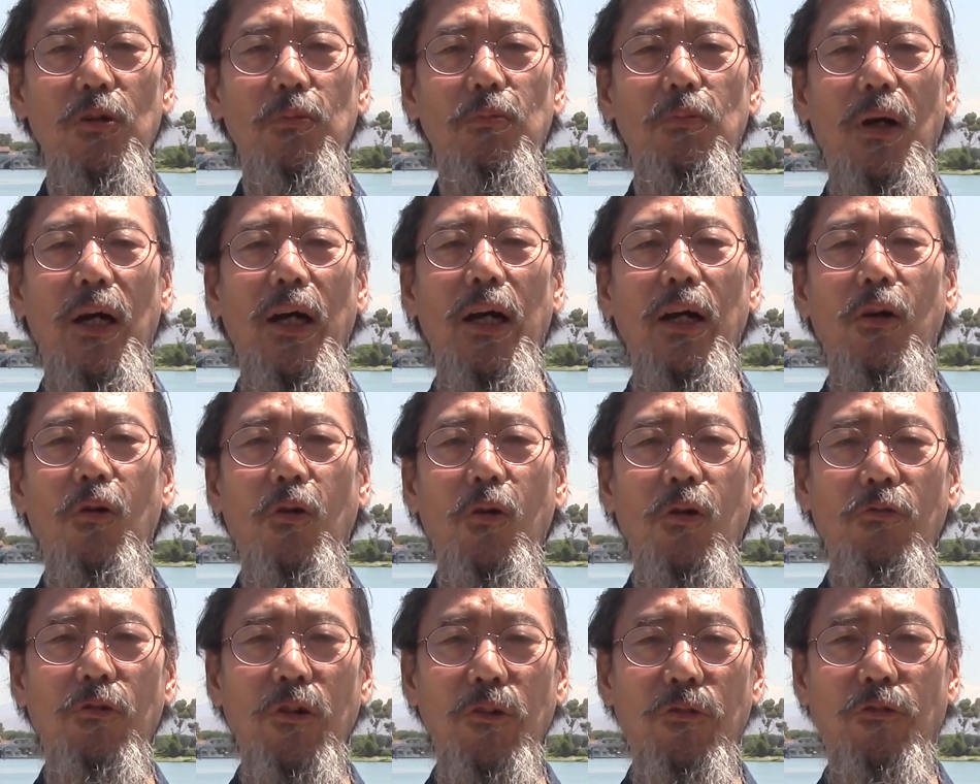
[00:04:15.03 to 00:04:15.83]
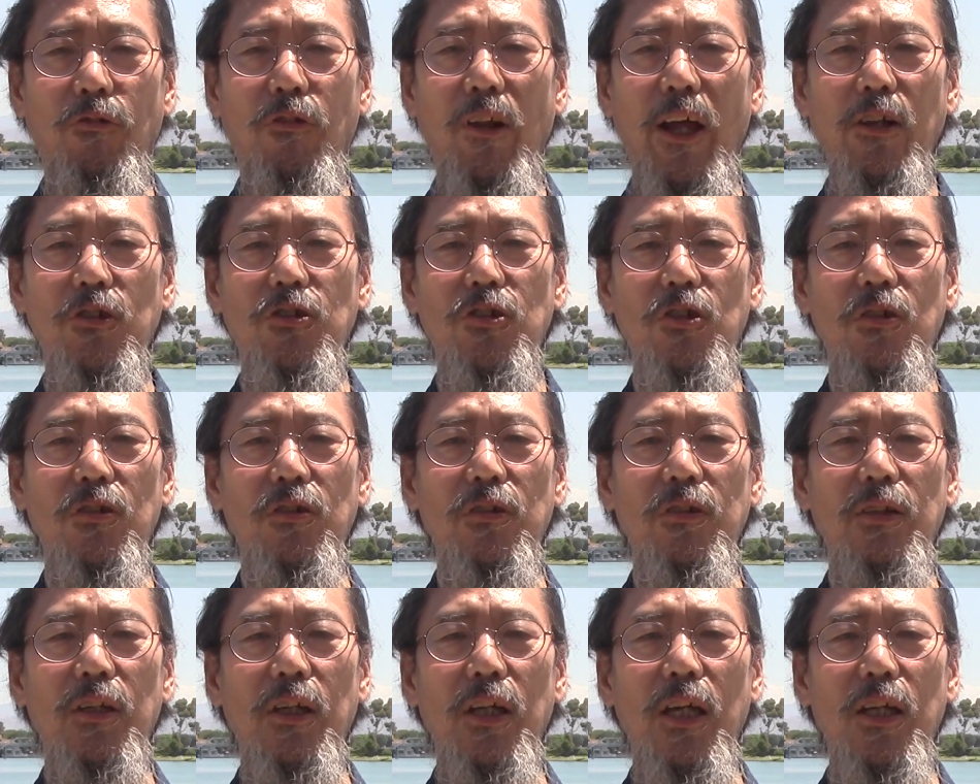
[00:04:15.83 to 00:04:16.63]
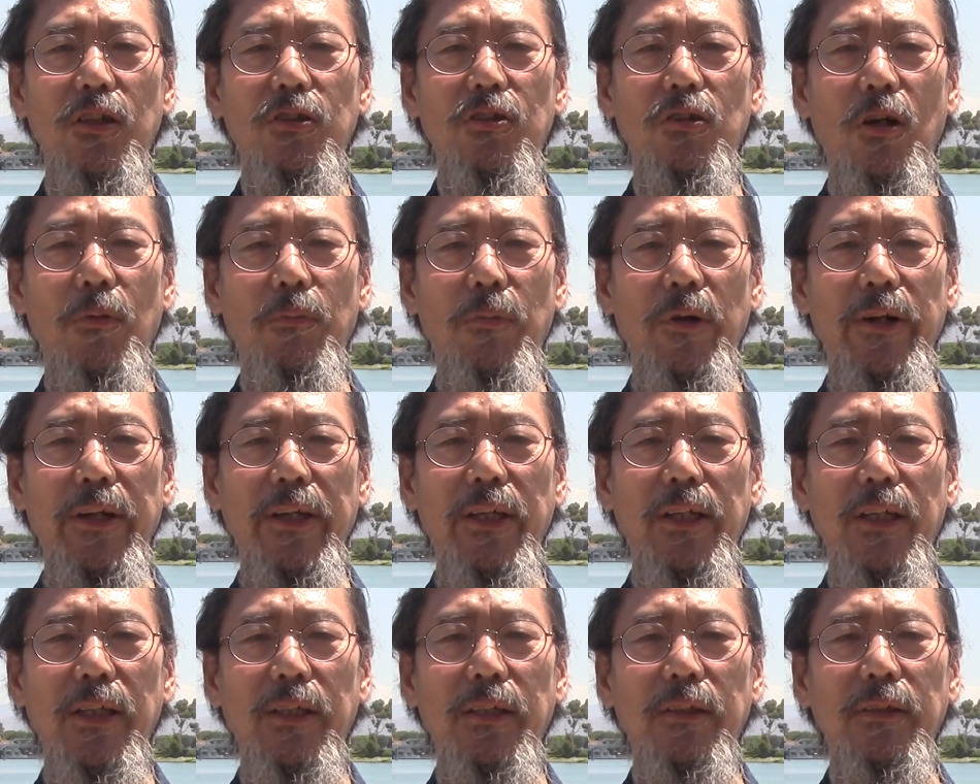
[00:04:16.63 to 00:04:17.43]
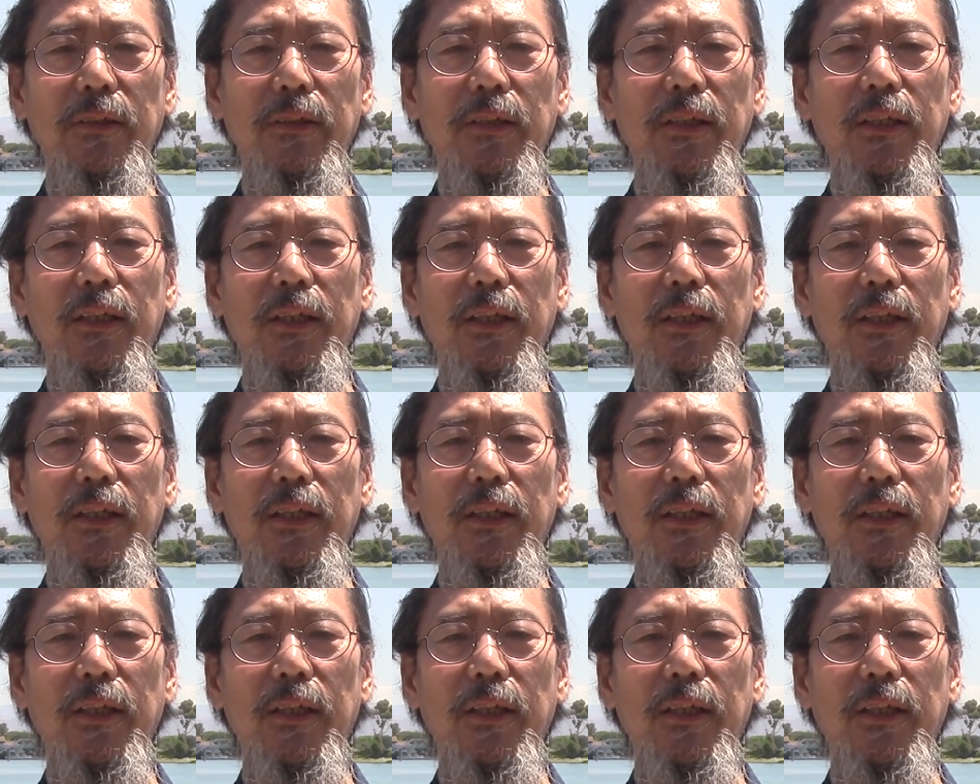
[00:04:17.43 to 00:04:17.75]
my own reflection as an American,